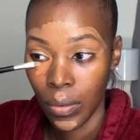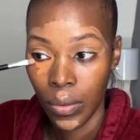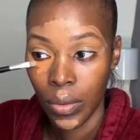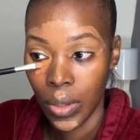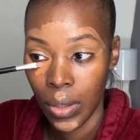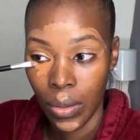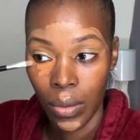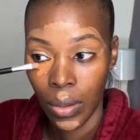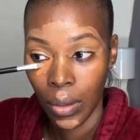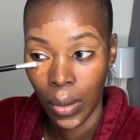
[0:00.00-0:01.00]
you're just
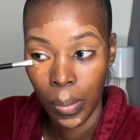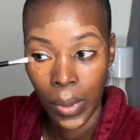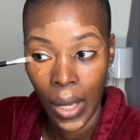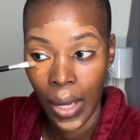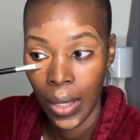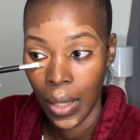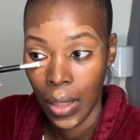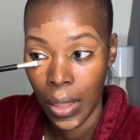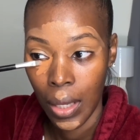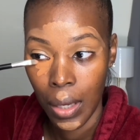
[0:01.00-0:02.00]
gonna apply
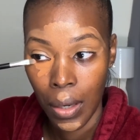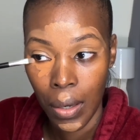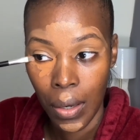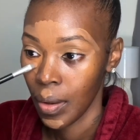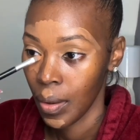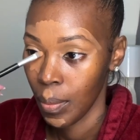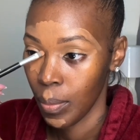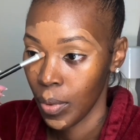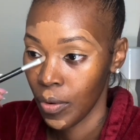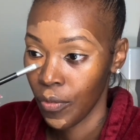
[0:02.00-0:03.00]
it there
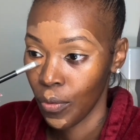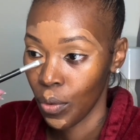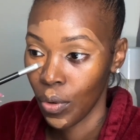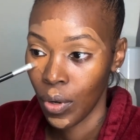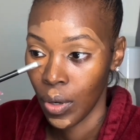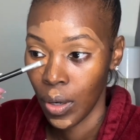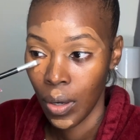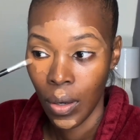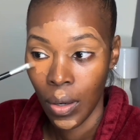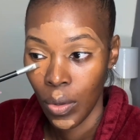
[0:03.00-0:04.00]
before
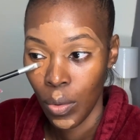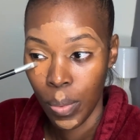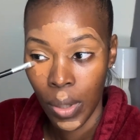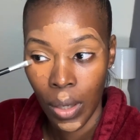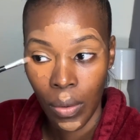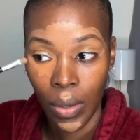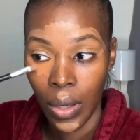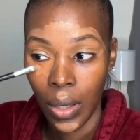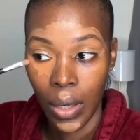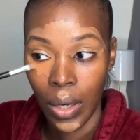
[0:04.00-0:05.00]
you put on
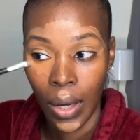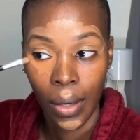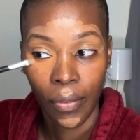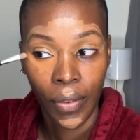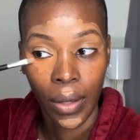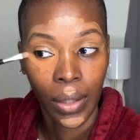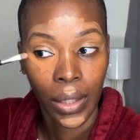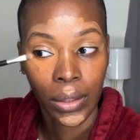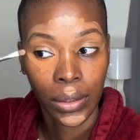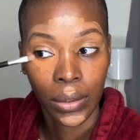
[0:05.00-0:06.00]
any kind of
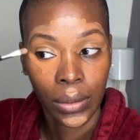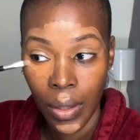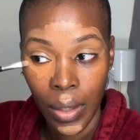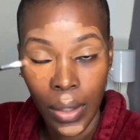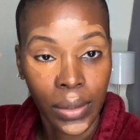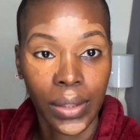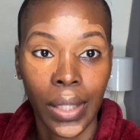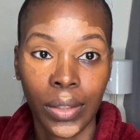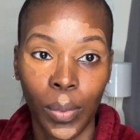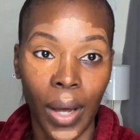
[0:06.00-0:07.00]
foundation. Hence,
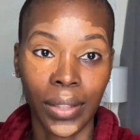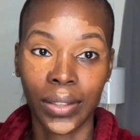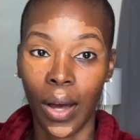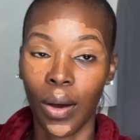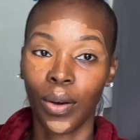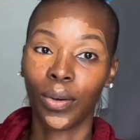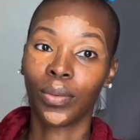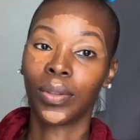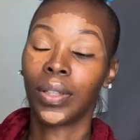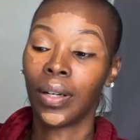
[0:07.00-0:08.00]
that's why it's called
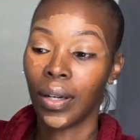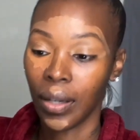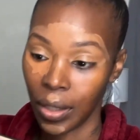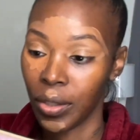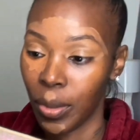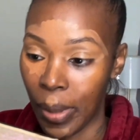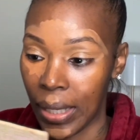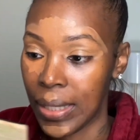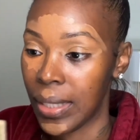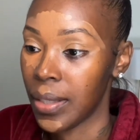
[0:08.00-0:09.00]

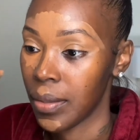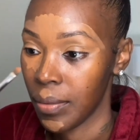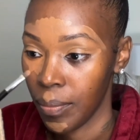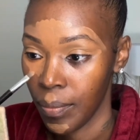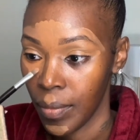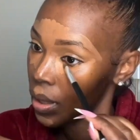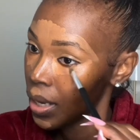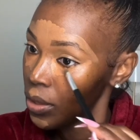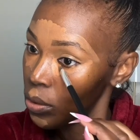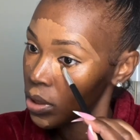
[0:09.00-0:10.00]
underpainting. I
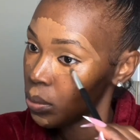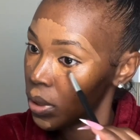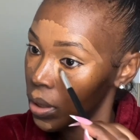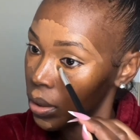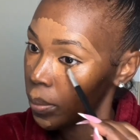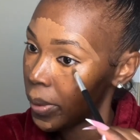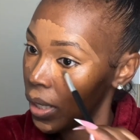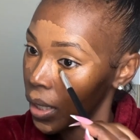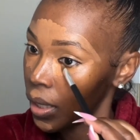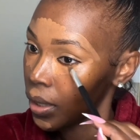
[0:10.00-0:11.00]
usually will
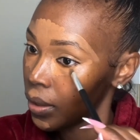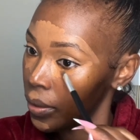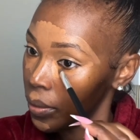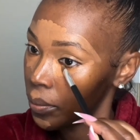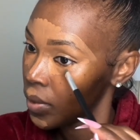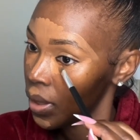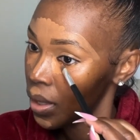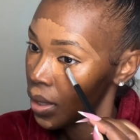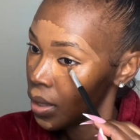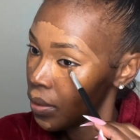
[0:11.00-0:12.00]
underpaint
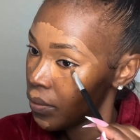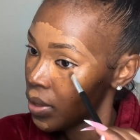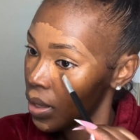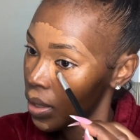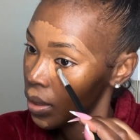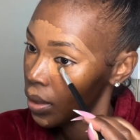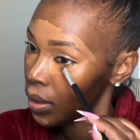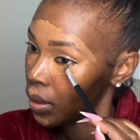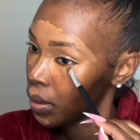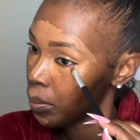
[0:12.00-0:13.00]
every now and
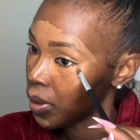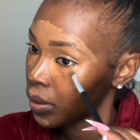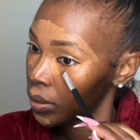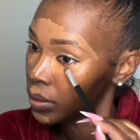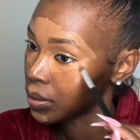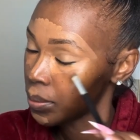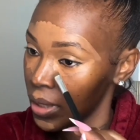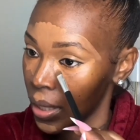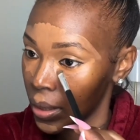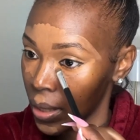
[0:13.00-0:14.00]
then because
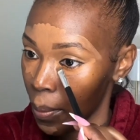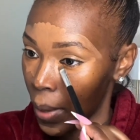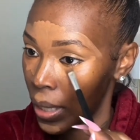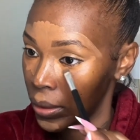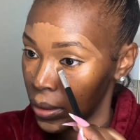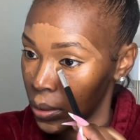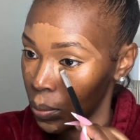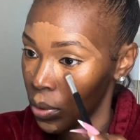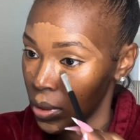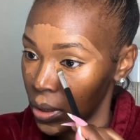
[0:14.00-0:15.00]
sometimes I might just
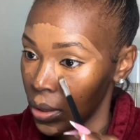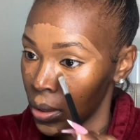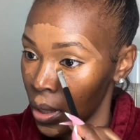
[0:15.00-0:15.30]
want to just